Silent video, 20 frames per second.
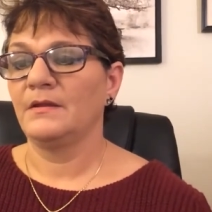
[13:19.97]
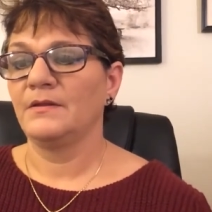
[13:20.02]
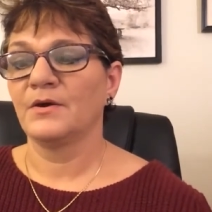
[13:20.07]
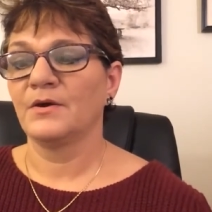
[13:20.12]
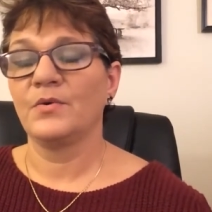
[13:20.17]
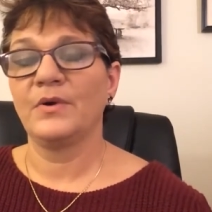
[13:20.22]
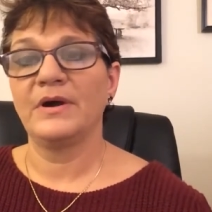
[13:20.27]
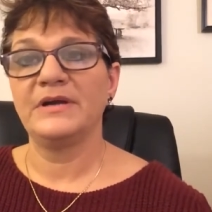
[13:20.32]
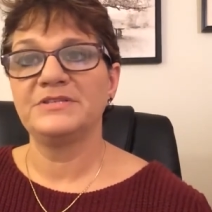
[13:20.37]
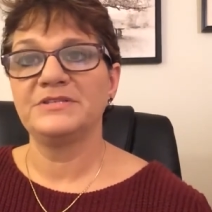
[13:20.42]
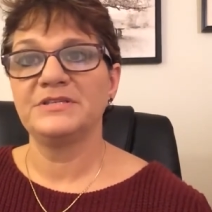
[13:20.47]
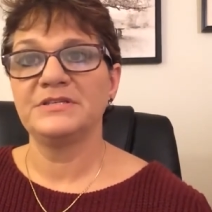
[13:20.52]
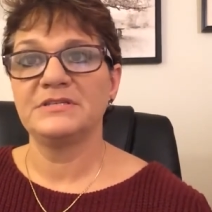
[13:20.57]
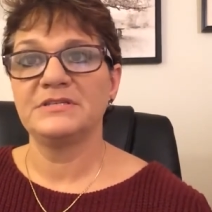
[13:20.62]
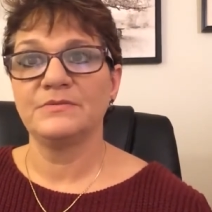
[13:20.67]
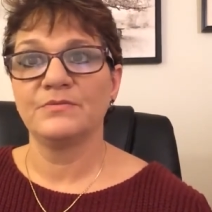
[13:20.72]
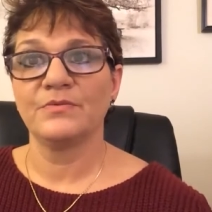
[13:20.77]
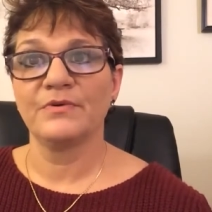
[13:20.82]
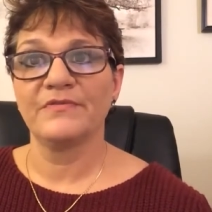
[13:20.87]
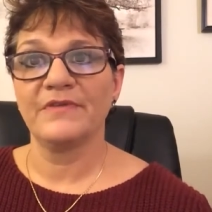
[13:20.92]
The
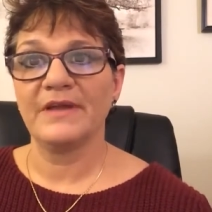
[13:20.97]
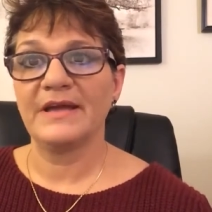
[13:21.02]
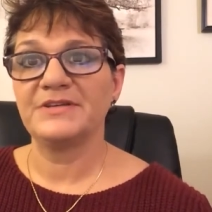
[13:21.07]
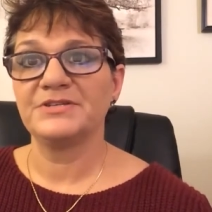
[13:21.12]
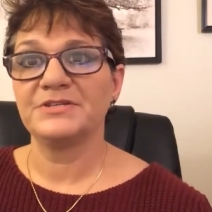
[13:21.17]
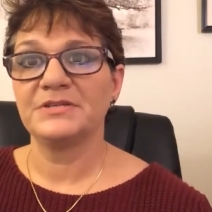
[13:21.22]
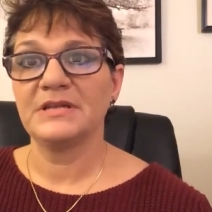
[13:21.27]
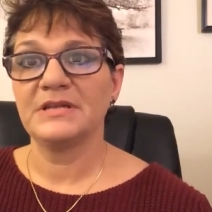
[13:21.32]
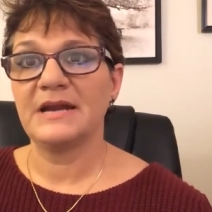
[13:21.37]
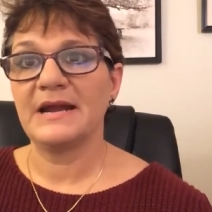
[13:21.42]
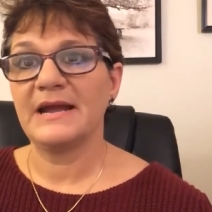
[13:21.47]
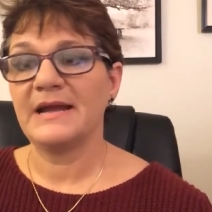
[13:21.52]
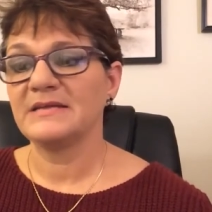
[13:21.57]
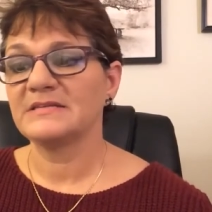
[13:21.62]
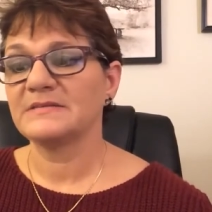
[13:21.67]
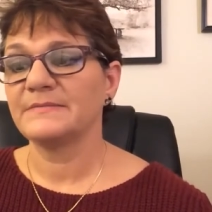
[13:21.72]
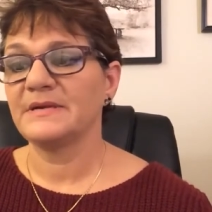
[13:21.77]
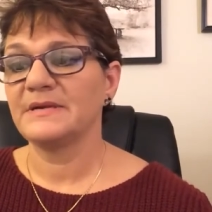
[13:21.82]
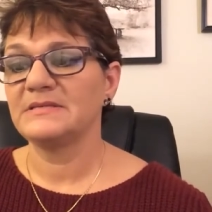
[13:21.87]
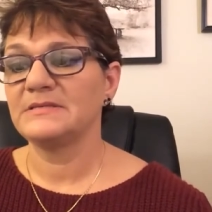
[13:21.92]
questions and reflection that I
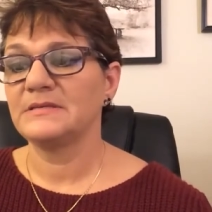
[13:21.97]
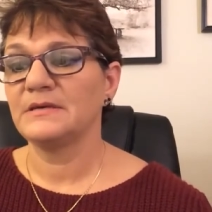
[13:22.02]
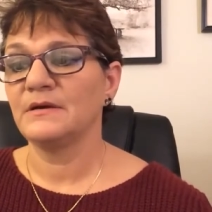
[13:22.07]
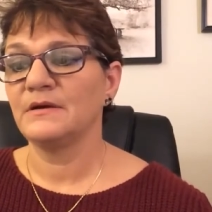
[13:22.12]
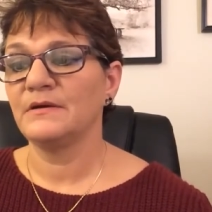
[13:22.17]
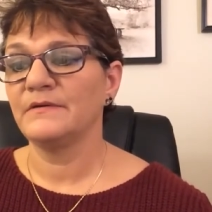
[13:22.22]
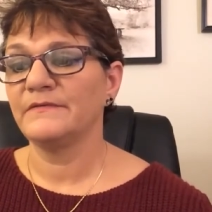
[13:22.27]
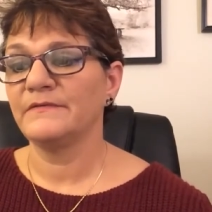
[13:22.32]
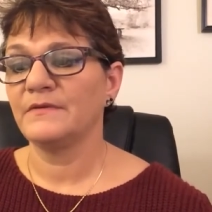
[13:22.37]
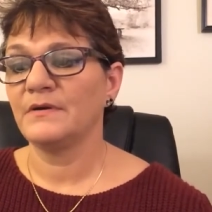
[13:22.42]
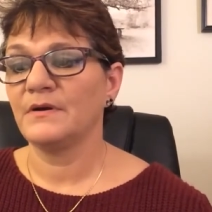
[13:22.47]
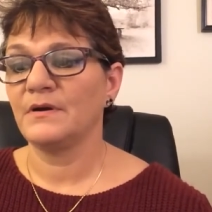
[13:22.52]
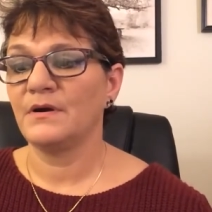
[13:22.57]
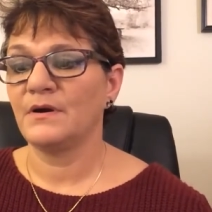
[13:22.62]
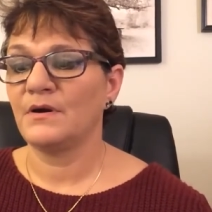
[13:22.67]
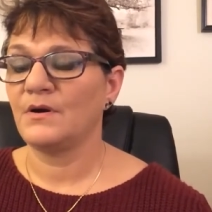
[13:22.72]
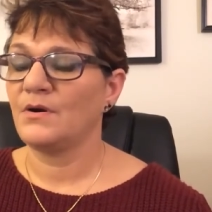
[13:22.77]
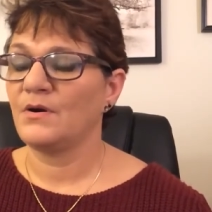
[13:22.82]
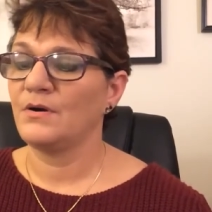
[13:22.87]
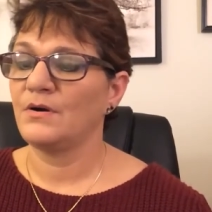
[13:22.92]
ask myself
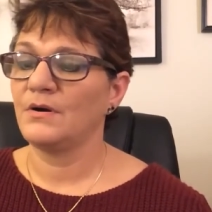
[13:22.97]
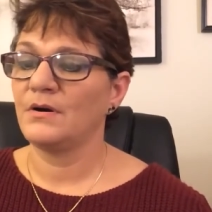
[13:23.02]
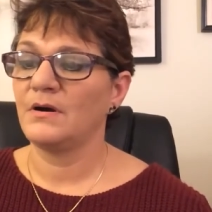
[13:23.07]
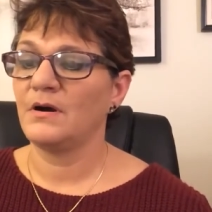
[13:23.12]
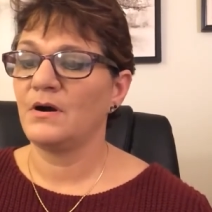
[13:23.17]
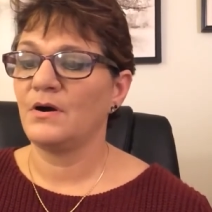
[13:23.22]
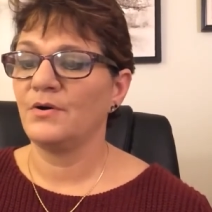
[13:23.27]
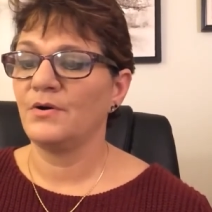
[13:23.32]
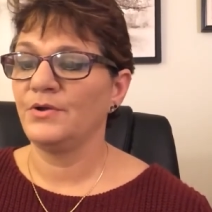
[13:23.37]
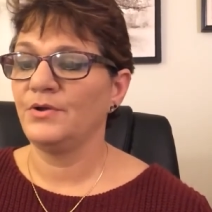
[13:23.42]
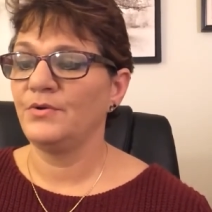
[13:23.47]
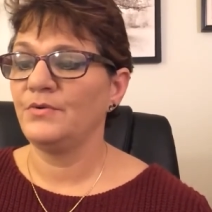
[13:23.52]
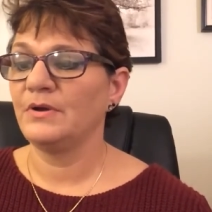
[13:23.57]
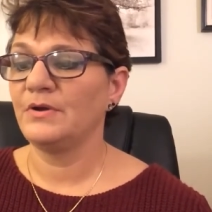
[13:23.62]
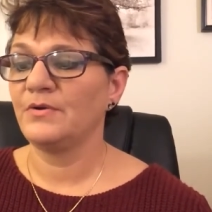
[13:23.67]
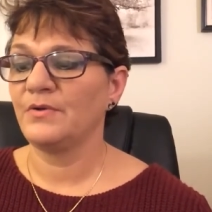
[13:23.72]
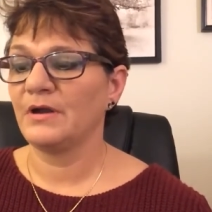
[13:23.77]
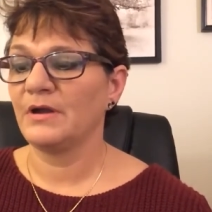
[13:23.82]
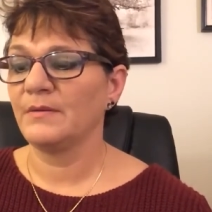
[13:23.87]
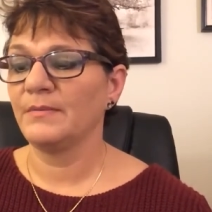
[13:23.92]
are you
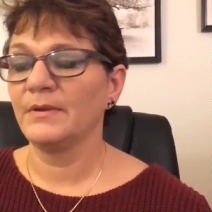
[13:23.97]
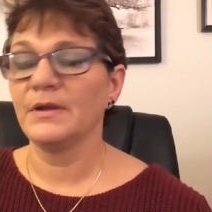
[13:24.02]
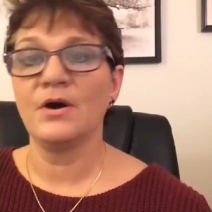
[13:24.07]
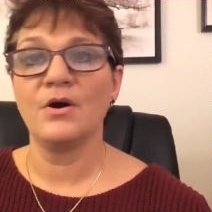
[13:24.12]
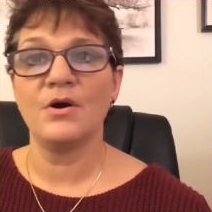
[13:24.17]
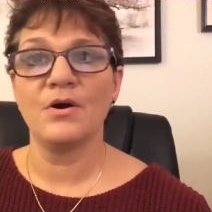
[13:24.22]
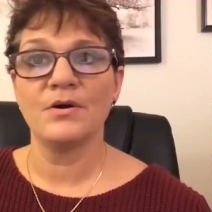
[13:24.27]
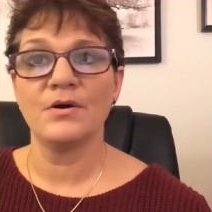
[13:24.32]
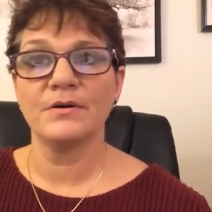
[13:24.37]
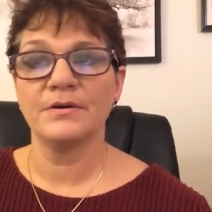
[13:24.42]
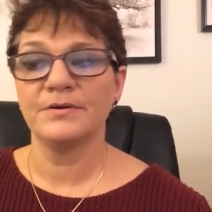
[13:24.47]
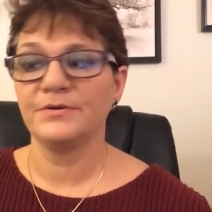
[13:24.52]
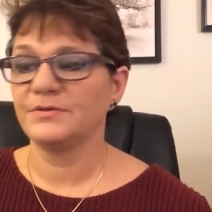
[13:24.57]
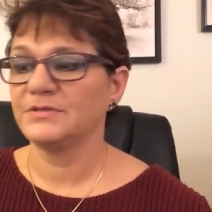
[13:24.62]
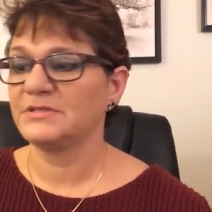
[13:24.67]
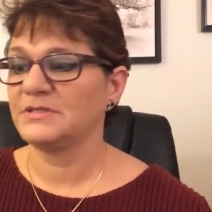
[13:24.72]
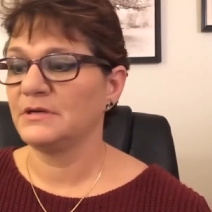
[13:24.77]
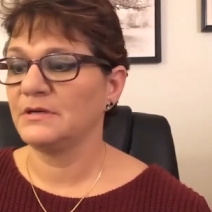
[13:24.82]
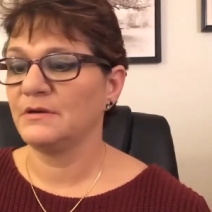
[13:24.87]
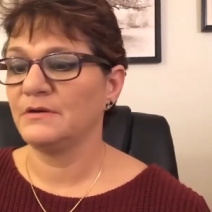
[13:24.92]
incredibly hard on
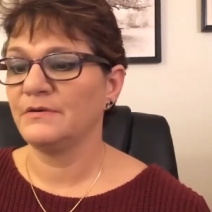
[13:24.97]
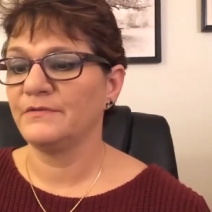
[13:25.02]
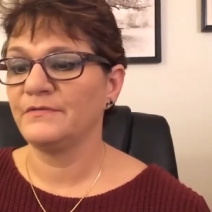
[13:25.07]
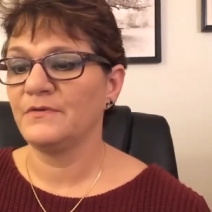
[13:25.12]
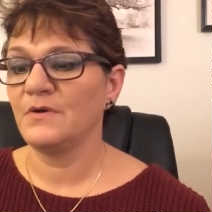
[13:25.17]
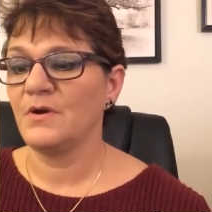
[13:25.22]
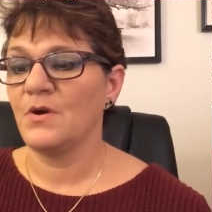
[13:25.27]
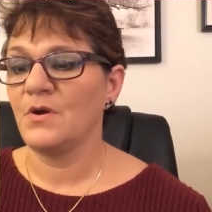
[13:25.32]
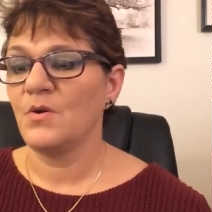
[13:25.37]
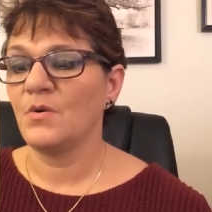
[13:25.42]
yourself,